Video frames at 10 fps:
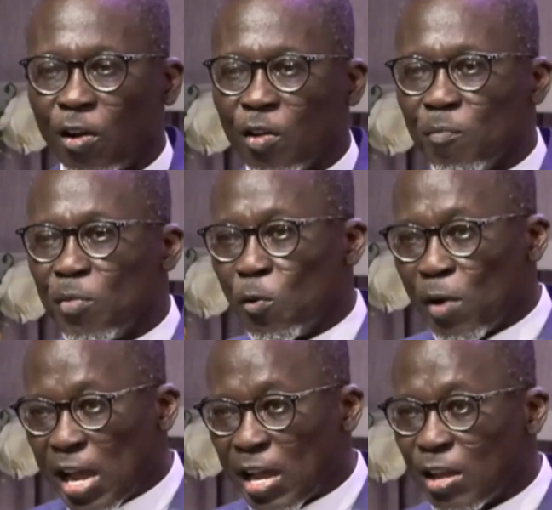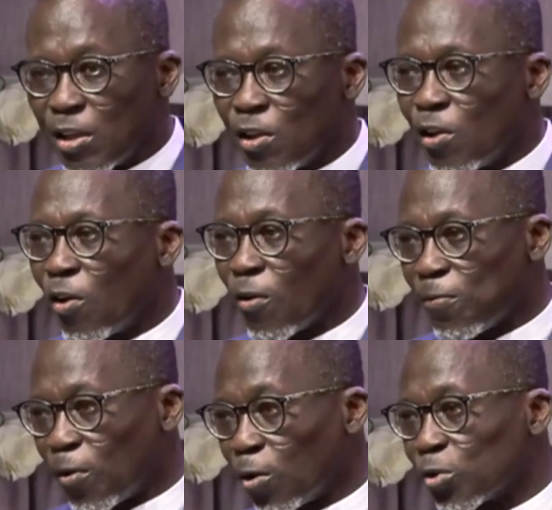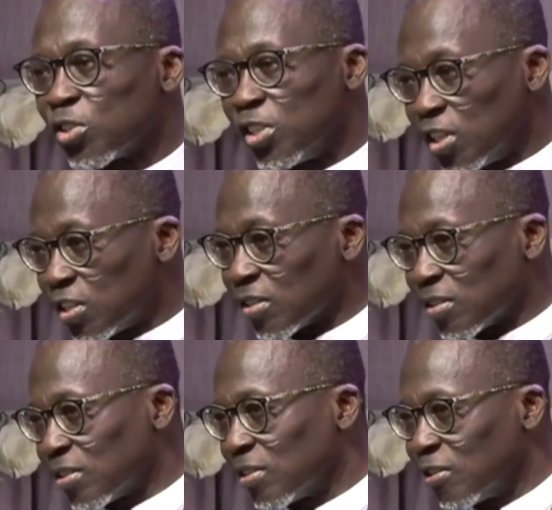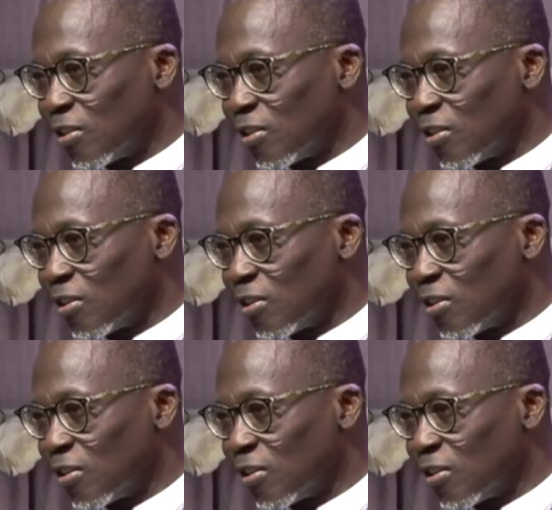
Beware of False Teachers.